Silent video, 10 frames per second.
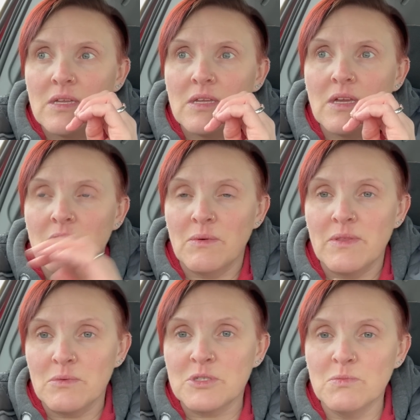when
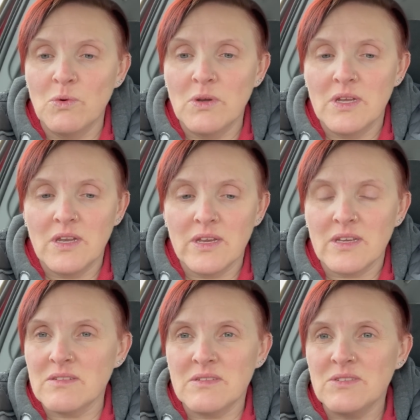they were smaller, like
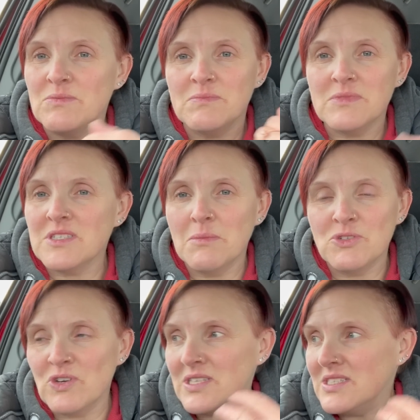summer
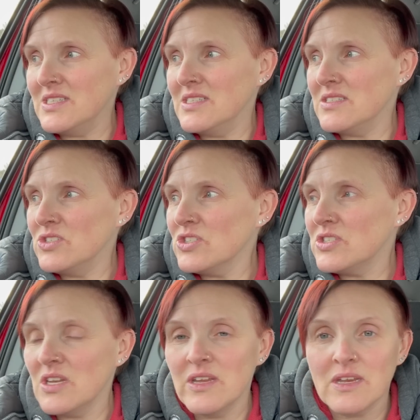dresses and just
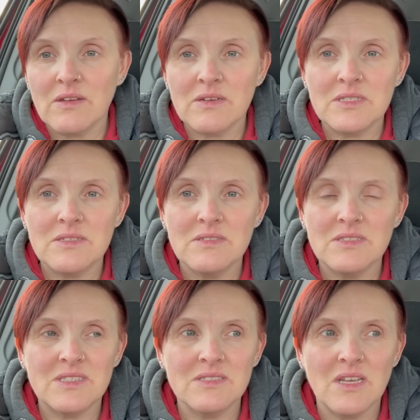the like
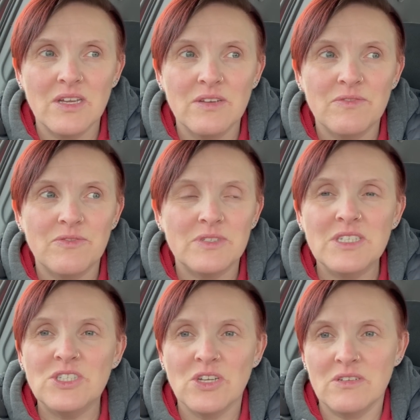kind of
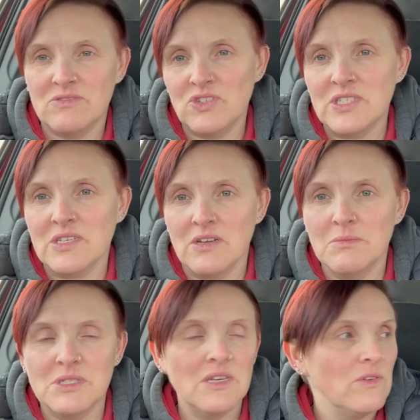t-shirt dress kind of
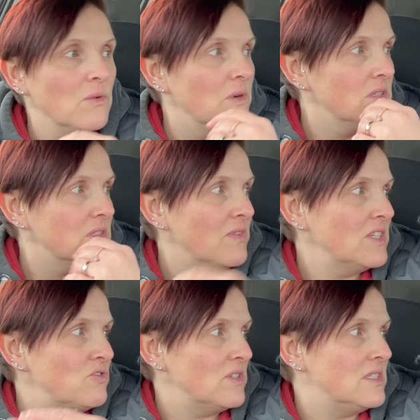material ones, the
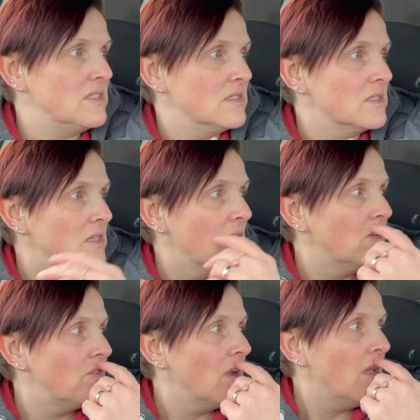vest dresses and
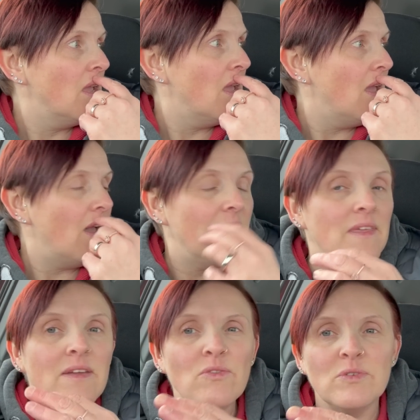stuff. And
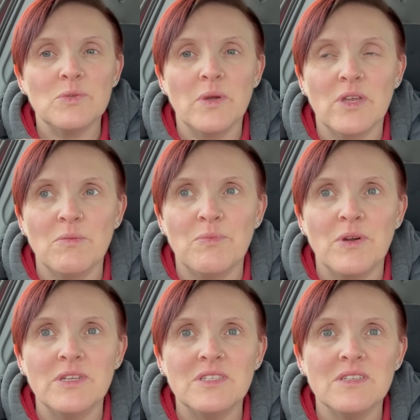they're always quite good
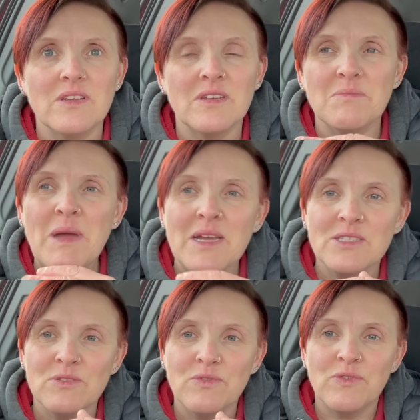price, and like
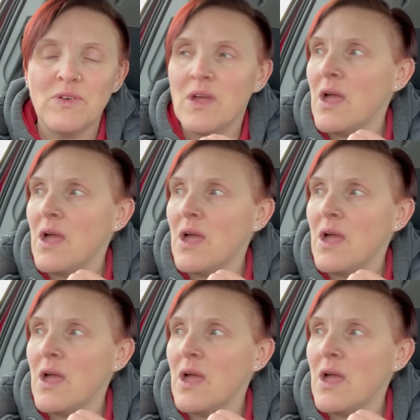packs of